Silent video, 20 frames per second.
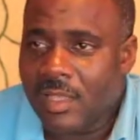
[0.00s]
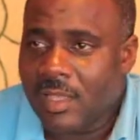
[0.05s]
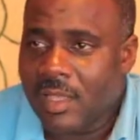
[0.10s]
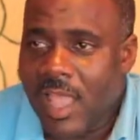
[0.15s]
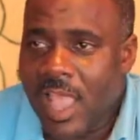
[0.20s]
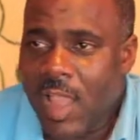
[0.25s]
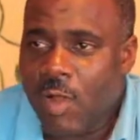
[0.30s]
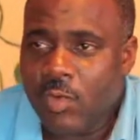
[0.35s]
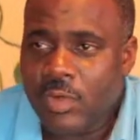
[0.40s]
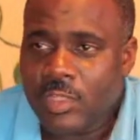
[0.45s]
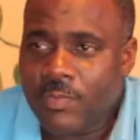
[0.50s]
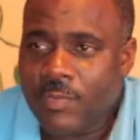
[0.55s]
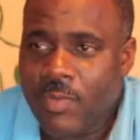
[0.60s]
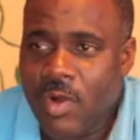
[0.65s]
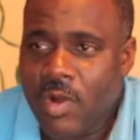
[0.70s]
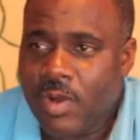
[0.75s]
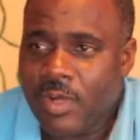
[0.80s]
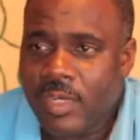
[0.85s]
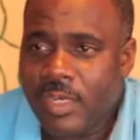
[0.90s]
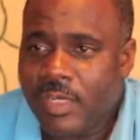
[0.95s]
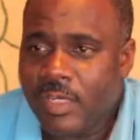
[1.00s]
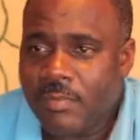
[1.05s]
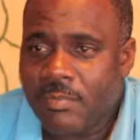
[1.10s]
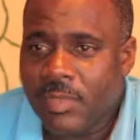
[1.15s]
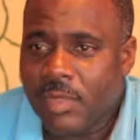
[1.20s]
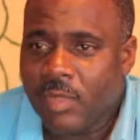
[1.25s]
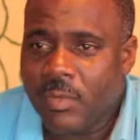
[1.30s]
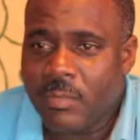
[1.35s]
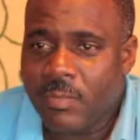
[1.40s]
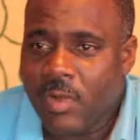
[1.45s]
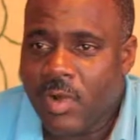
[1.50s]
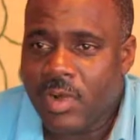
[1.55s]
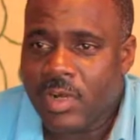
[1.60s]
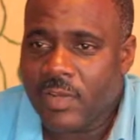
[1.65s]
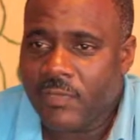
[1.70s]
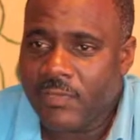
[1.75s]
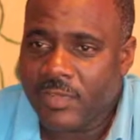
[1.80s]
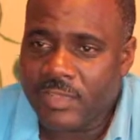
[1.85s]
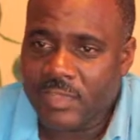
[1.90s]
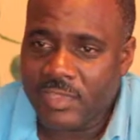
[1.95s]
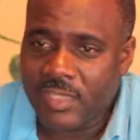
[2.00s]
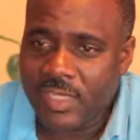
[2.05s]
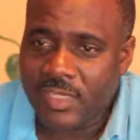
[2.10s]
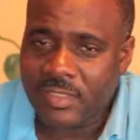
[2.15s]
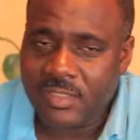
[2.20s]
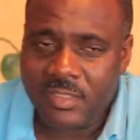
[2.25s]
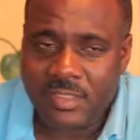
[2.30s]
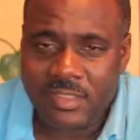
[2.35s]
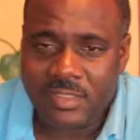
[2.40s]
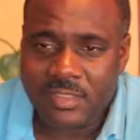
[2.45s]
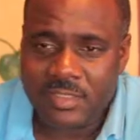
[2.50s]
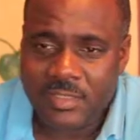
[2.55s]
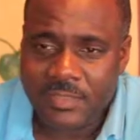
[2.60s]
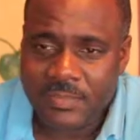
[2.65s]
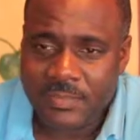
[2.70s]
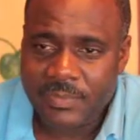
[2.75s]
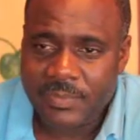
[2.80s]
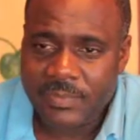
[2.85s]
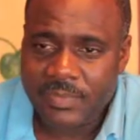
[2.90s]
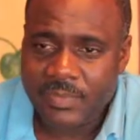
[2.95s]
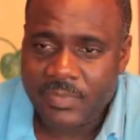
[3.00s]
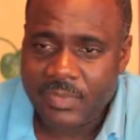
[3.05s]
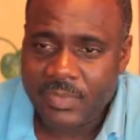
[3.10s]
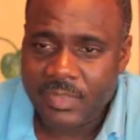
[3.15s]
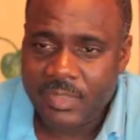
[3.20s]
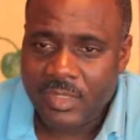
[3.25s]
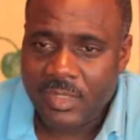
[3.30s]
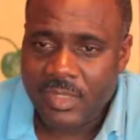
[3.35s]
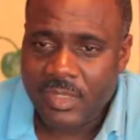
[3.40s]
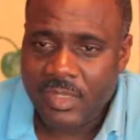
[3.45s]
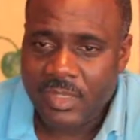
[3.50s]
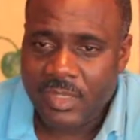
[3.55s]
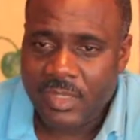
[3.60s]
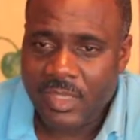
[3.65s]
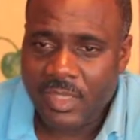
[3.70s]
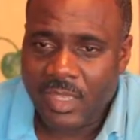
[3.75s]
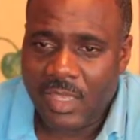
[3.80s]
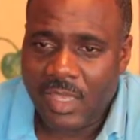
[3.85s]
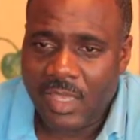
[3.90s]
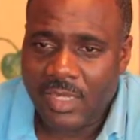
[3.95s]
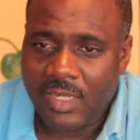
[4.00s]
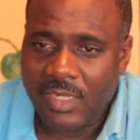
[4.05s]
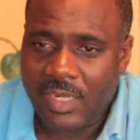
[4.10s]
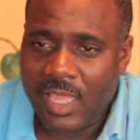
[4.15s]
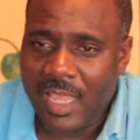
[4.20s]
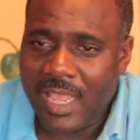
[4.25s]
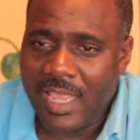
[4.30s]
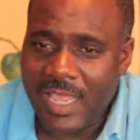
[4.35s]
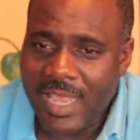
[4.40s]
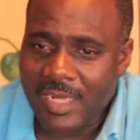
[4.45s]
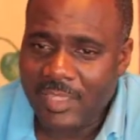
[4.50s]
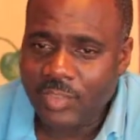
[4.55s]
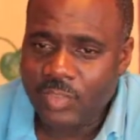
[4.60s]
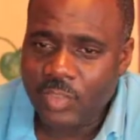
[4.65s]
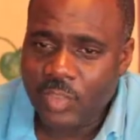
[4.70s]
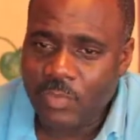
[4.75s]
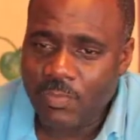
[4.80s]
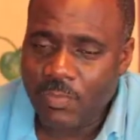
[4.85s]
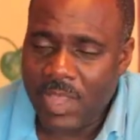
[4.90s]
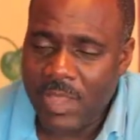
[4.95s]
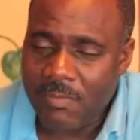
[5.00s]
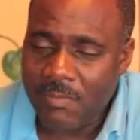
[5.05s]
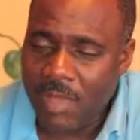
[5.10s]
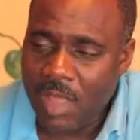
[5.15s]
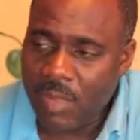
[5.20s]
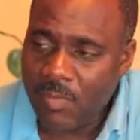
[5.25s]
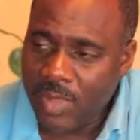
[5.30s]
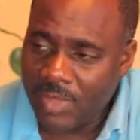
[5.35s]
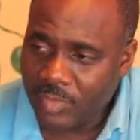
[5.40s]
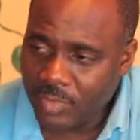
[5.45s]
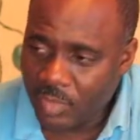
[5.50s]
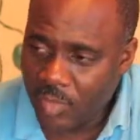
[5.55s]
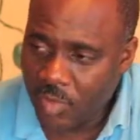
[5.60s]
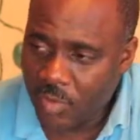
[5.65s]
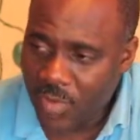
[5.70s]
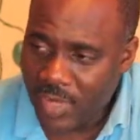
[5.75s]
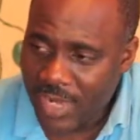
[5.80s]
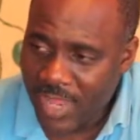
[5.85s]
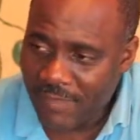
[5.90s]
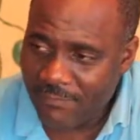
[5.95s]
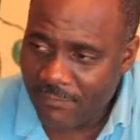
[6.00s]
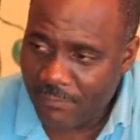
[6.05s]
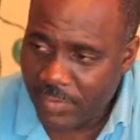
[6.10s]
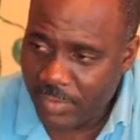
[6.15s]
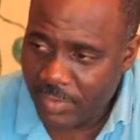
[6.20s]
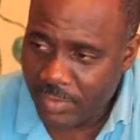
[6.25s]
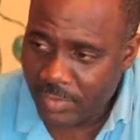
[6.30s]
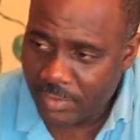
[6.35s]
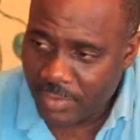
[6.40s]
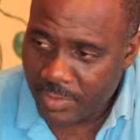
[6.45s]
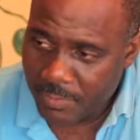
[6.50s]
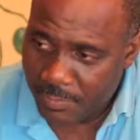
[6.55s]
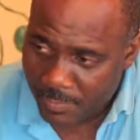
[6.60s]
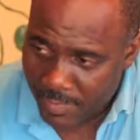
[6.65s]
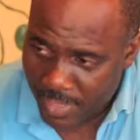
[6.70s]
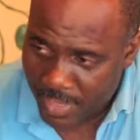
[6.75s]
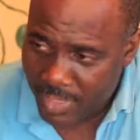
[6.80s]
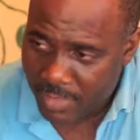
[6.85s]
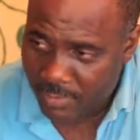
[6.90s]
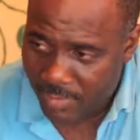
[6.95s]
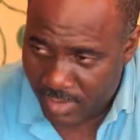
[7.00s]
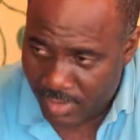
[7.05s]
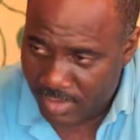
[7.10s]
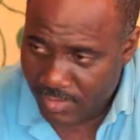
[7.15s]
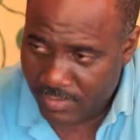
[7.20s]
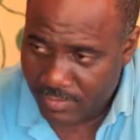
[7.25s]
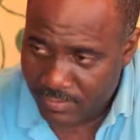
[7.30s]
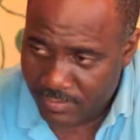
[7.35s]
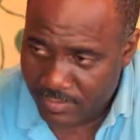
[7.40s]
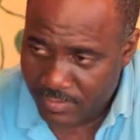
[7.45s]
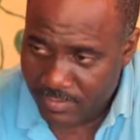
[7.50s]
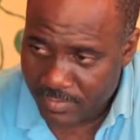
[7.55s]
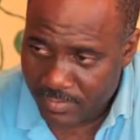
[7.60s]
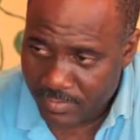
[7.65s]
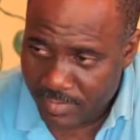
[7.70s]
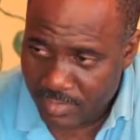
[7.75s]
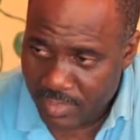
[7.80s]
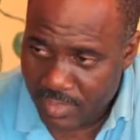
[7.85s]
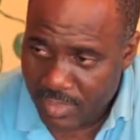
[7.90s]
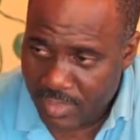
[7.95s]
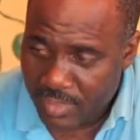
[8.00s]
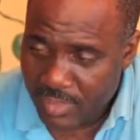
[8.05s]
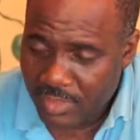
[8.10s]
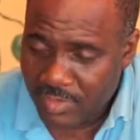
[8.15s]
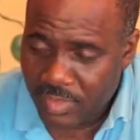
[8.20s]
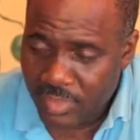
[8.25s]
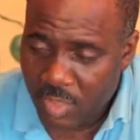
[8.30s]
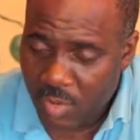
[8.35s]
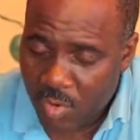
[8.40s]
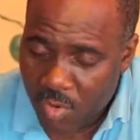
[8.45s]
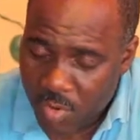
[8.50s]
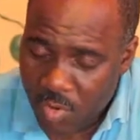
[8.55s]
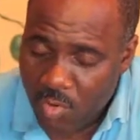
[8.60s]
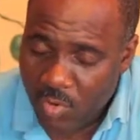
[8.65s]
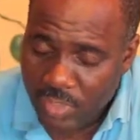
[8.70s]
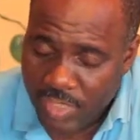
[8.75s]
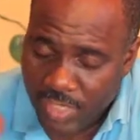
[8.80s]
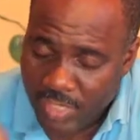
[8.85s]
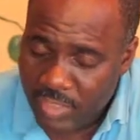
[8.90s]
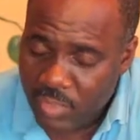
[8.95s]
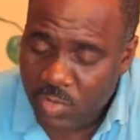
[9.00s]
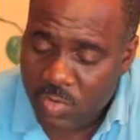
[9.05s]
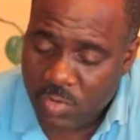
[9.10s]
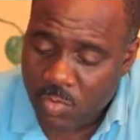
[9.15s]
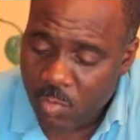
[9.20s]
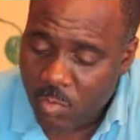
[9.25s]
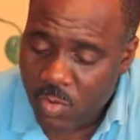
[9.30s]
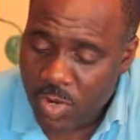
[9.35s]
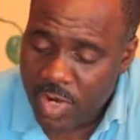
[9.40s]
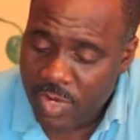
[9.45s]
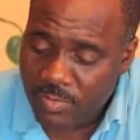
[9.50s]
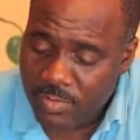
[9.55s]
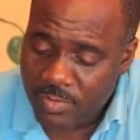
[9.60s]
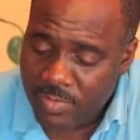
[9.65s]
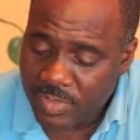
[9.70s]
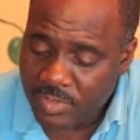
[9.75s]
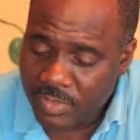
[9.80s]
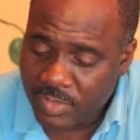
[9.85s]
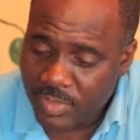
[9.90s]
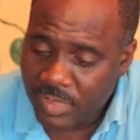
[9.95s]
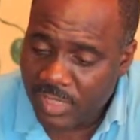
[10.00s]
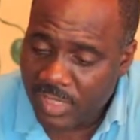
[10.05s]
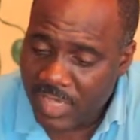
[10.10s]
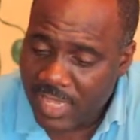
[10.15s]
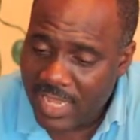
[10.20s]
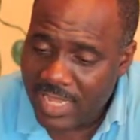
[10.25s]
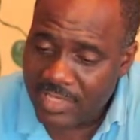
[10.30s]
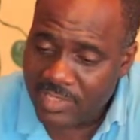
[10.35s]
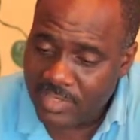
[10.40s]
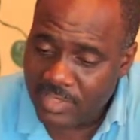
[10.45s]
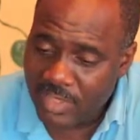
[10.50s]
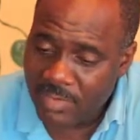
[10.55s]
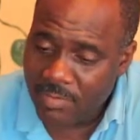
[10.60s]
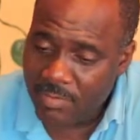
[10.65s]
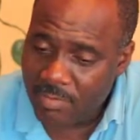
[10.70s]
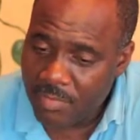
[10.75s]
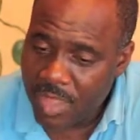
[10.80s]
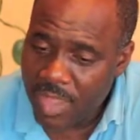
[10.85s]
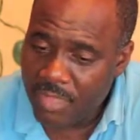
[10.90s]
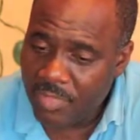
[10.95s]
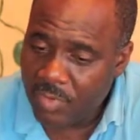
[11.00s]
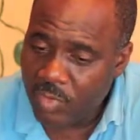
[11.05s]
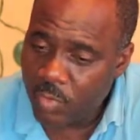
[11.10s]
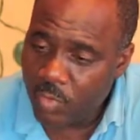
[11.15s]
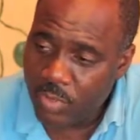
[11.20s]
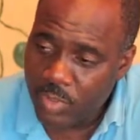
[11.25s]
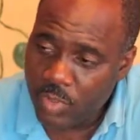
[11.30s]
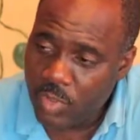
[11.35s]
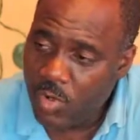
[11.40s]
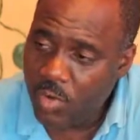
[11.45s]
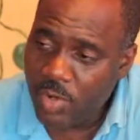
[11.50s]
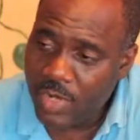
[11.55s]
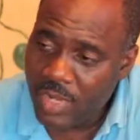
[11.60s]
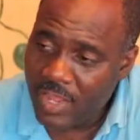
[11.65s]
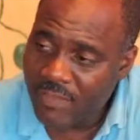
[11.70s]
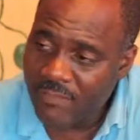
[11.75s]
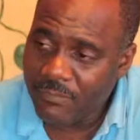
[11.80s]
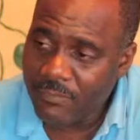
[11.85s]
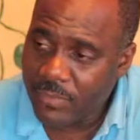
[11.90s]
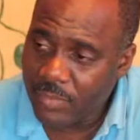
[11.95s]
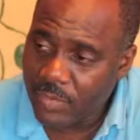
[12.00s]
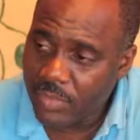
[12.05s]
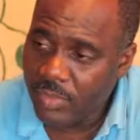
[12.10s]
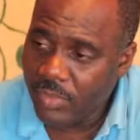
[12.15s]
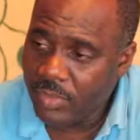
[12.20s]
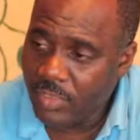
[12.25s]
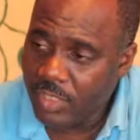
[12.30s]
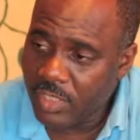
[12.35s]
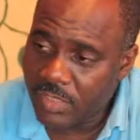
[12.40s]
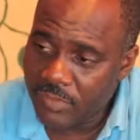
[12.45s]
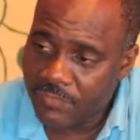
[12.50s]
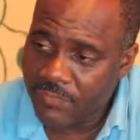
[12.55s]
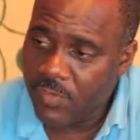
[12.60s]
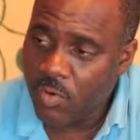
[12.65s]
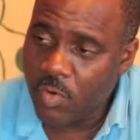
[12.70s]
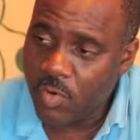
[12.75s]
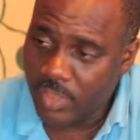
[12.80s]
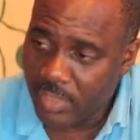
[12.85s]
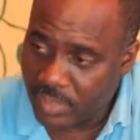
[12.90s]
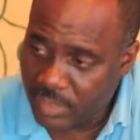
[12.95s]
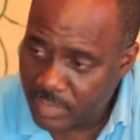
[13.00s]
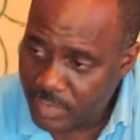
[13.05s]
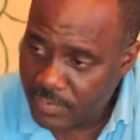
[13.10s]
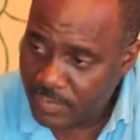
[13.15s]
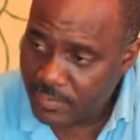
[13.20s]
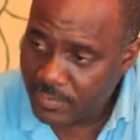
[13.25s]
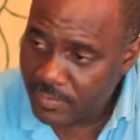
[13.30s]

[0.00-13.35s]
I was born in the middle part of the 60s, and my mom had to go and have birth in Panama. So how can where Mr. Elisha's mother would go and have birth in the 40s,